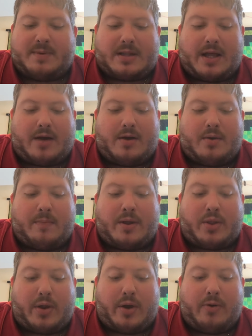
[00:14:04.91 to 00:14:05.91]
But thou,
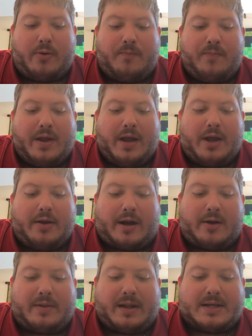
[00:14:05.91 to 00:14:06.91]
but though
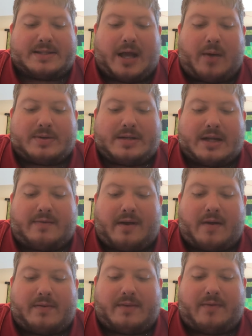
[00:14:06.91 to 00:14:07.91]
united with us, thou wast not
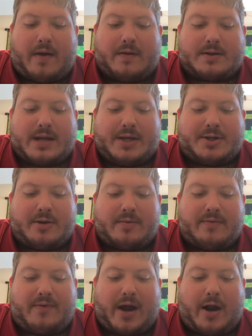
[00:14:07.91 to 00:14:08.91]
divided from the Father's nature.
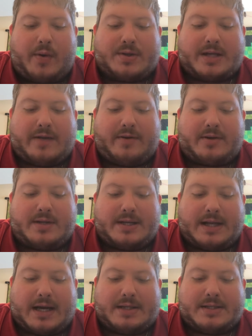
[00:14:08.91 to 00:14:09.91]
The fire, O Savior, did
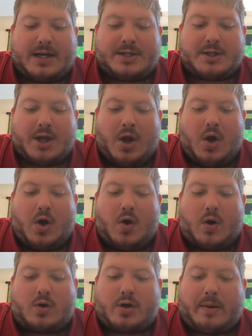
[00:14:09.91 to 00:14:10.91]
not touch
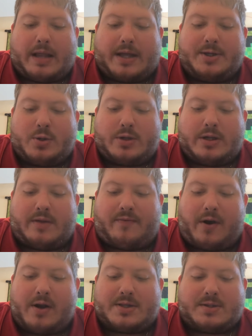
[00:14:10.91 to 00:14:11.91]
or trouble thy children in the
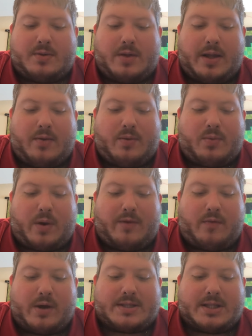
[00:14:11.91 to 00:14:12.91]
furnace. Then with one
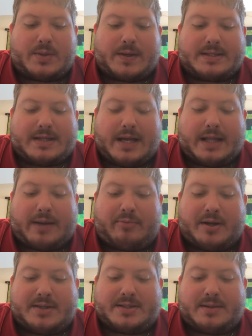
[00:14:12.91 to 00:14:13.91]
voice the three sang thy
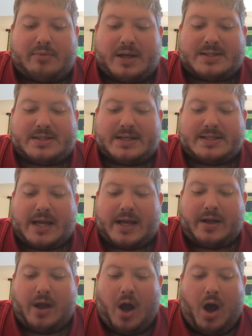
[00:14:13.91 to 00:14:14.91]
praises and blessed thee,
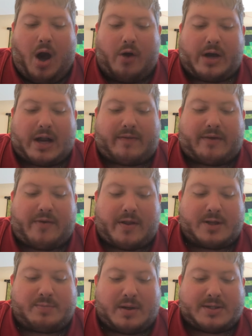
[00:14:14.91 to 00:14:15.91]
saying, O God of our
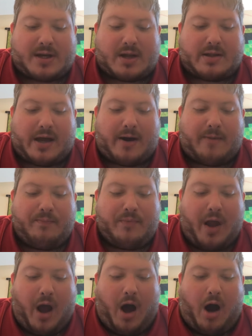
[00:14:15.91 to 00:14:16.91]
fathers, blessed art thou.
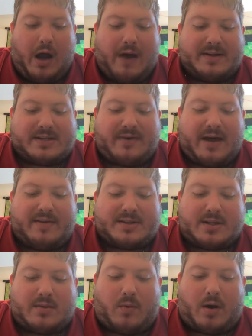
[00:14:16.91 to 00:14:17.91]
O heavens of
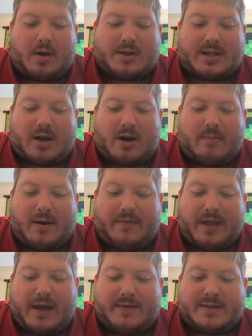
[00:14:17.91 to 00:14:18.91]
heavens and the waters that are
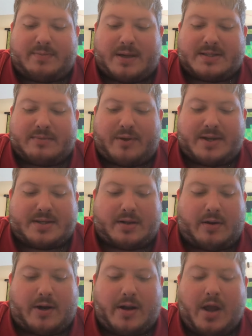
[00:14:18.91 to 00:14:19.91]
above the heavens, bless and praise the
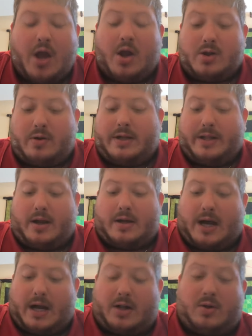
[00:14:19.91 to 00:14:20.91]
Lord. Glory to thee, our
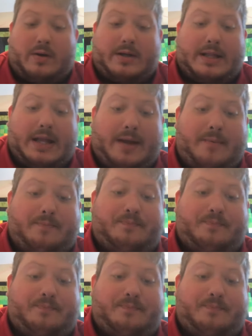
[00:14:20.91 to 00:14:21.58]
God, glory to thee.